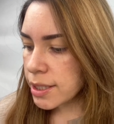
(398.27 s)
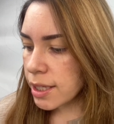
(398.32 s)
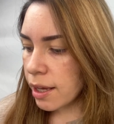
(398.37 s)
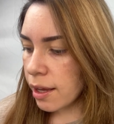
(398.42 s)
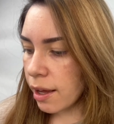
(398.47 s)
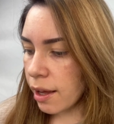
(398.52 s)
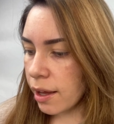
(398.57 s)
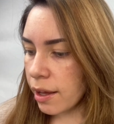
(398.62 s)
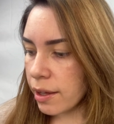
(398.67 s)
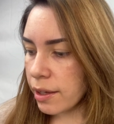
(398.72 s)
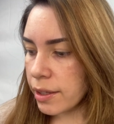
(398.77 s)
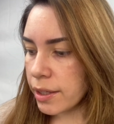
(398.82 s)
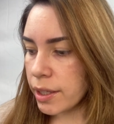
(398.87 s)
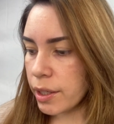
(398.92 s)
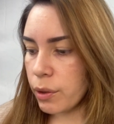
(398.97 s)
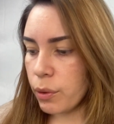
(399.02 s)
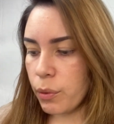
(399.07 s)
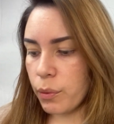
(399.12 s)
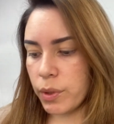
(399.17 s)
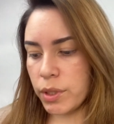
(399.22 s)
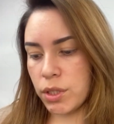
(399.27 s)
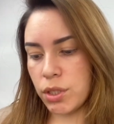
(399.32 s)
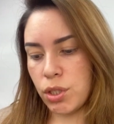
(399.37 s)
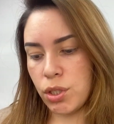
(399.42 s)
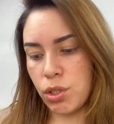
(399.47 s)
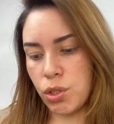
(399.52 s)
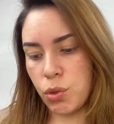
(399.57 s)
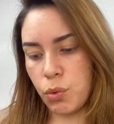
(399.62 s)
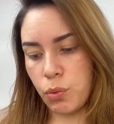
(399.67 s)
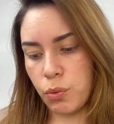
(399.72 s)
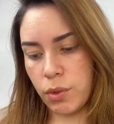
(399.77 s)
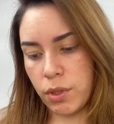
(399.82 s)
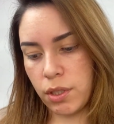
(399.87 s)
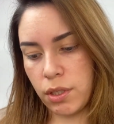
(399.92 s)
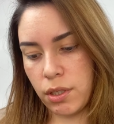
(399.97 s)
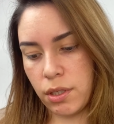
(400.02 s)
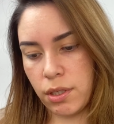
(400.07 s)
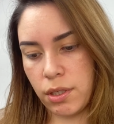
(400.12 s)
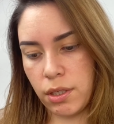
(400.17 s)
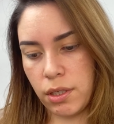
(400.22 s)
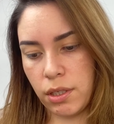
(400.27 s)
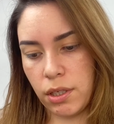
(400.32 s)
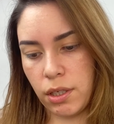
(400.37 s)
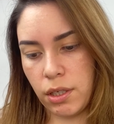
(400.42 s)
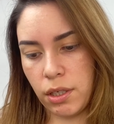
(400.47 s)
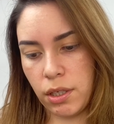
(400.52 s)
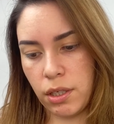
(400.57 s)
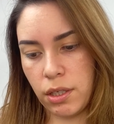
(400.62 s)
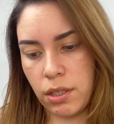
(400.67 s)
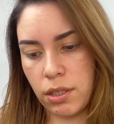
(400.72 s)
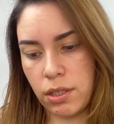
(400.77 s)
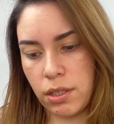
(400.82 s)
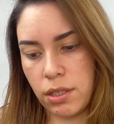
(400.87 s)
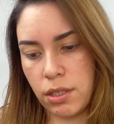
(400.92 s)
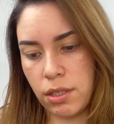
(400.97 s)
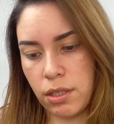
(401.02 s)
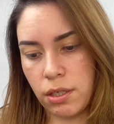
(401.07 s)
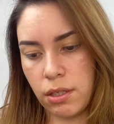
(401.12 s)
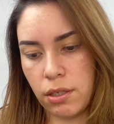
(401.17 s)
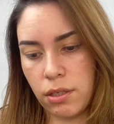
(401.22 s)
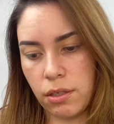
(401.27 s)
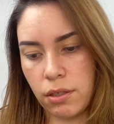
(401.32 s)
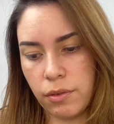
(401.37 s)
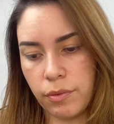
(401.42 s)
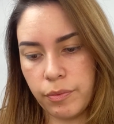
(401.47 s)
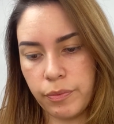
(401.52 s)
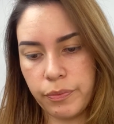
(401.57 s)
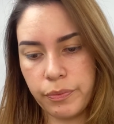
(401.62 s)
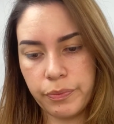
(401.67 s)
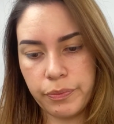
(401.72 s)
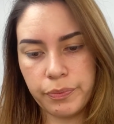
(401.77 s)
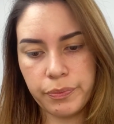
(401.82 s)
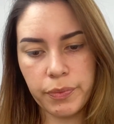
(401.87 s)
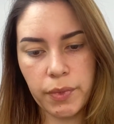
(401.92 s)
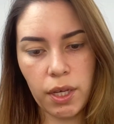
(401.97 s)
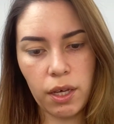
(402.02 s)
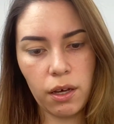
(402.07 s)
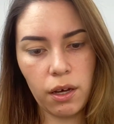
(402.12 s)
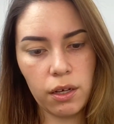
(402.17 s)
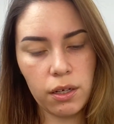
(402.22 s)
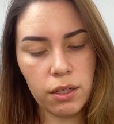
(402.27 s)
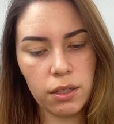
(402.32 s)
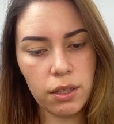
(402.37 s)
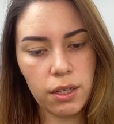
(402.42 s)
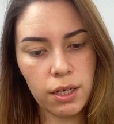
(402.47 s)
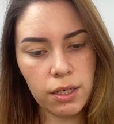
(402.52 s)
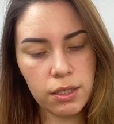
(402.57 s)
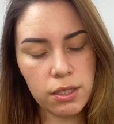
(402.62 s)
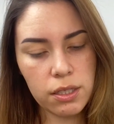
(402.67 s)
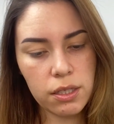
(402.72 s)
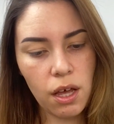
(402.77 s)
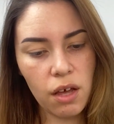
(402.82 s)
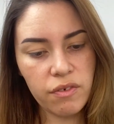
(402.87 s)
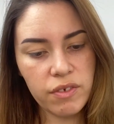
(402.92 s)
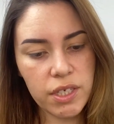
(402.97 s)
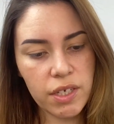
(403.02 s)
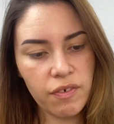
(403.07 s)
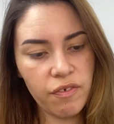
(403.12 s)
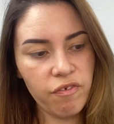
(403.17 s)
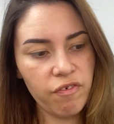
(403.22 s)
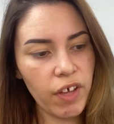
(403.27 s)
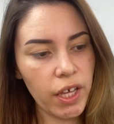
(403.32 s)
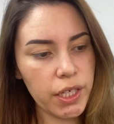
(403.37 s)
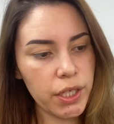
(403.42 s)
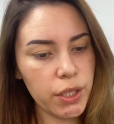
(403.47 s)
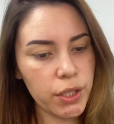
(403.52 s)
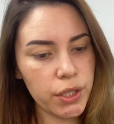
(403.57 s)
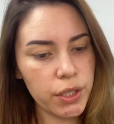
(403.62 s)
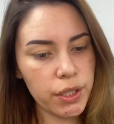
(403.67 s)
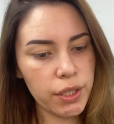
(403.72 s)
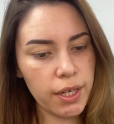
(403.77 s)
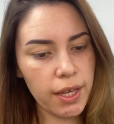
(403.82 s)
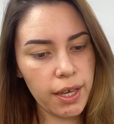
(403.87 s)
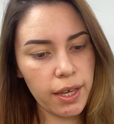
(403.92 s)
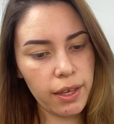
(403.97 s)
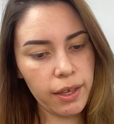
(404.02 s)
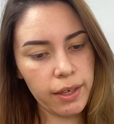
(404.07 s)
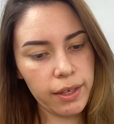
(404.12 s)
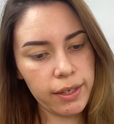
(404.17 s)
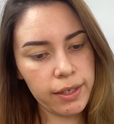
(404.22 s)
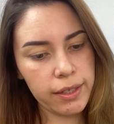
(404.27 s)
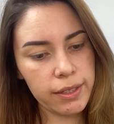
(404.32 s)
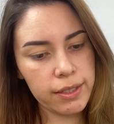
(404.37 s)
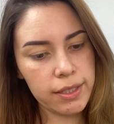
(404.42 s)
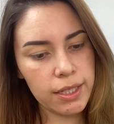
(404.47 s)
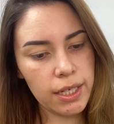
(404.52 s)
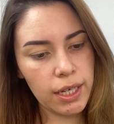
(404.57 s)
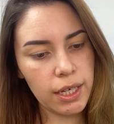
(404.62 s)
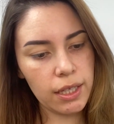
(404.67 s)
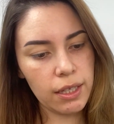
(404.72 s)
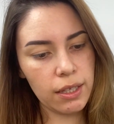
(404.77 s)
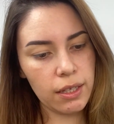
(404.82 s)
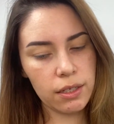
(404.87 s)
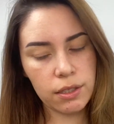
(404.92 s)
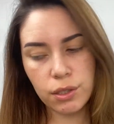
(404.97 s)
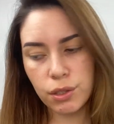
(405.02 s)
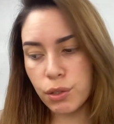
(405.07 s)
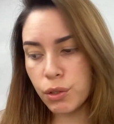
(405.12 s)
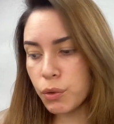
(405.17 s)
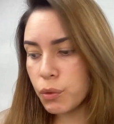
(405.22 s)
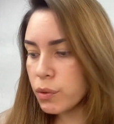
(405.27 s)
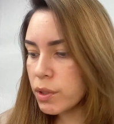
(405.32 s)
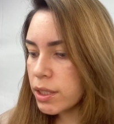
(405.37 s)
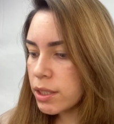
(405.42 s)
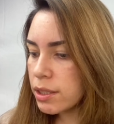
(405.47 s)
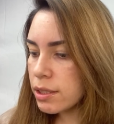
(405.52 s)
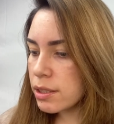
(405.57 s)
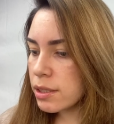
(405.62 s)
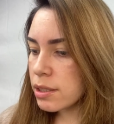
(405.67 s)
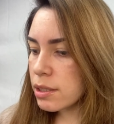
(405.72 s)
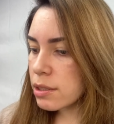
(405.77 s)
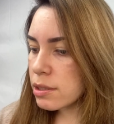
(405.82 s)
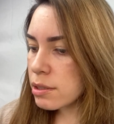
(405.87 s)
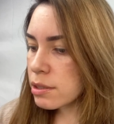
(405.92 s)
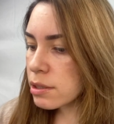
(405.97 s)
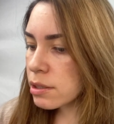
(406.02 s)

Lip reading: I want to try, let's see, I got a Luxe Soft Definer and a Luxe Crease,